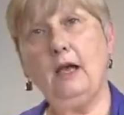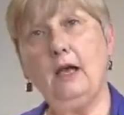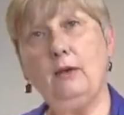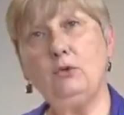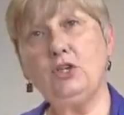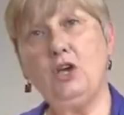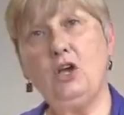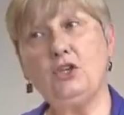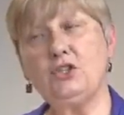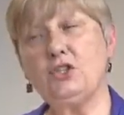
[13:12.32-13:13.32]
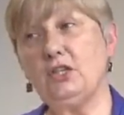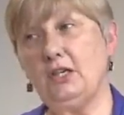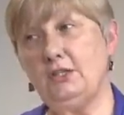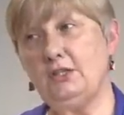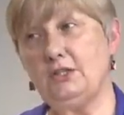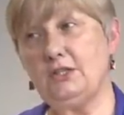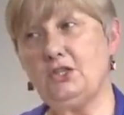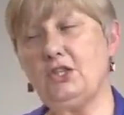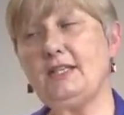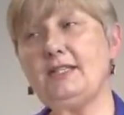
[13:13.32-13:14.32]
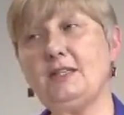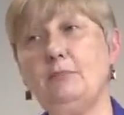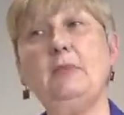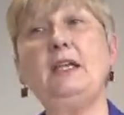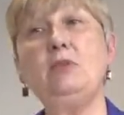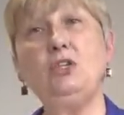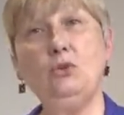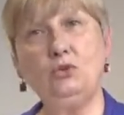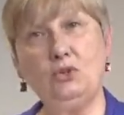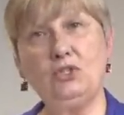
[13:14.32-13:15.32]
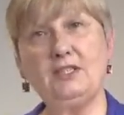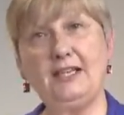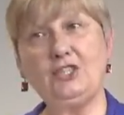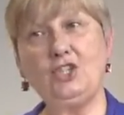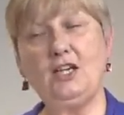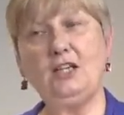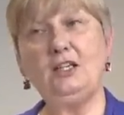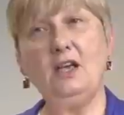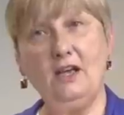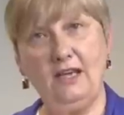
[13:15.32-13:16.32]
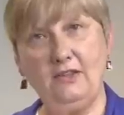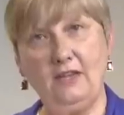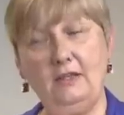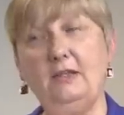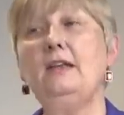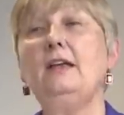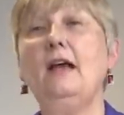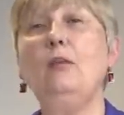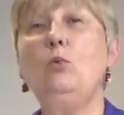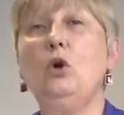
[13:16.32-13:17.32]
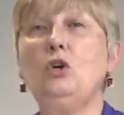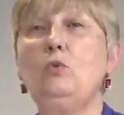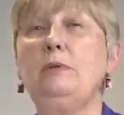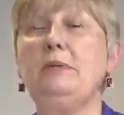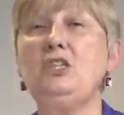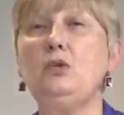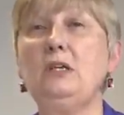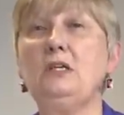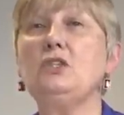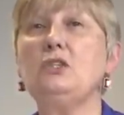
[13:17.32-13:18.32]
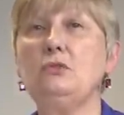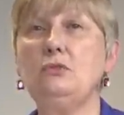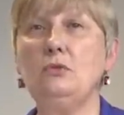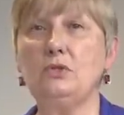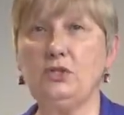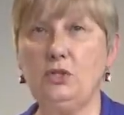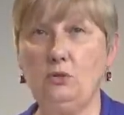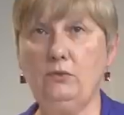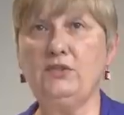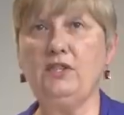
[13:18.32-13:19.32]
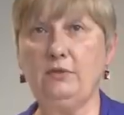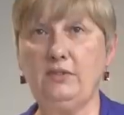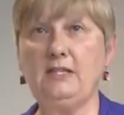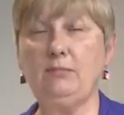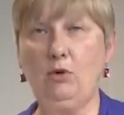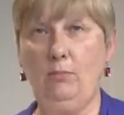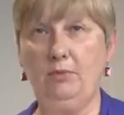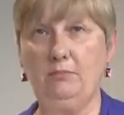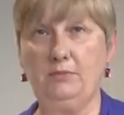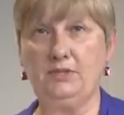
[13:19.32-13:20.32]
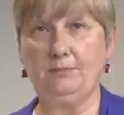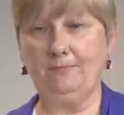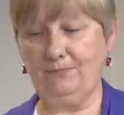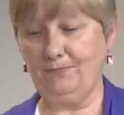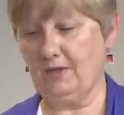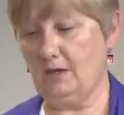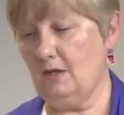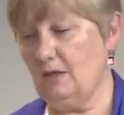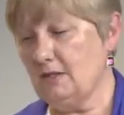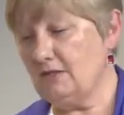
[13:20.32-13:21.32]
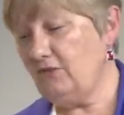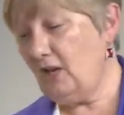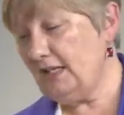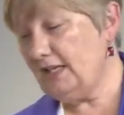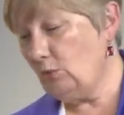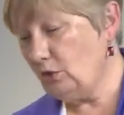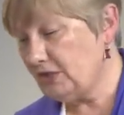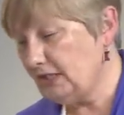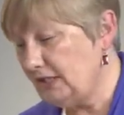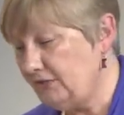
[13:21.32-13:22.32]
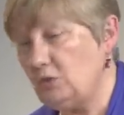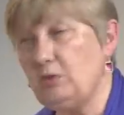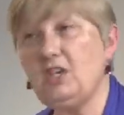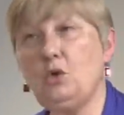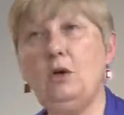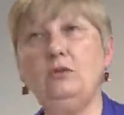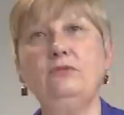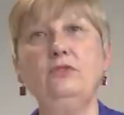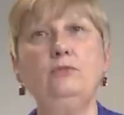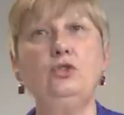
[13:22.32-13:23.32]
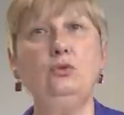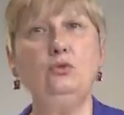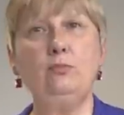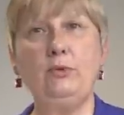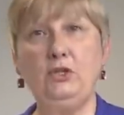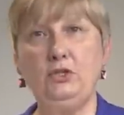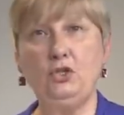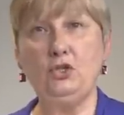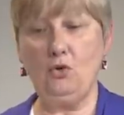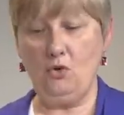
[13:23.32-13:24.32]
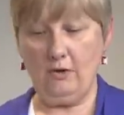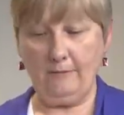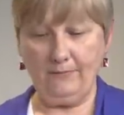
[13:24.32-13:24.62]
I would ask and suggest that maybe you're not as agile either, and what could we be doing to solve some of these problems? So, finally, I want to leave you with a quote from George Bernard Shaw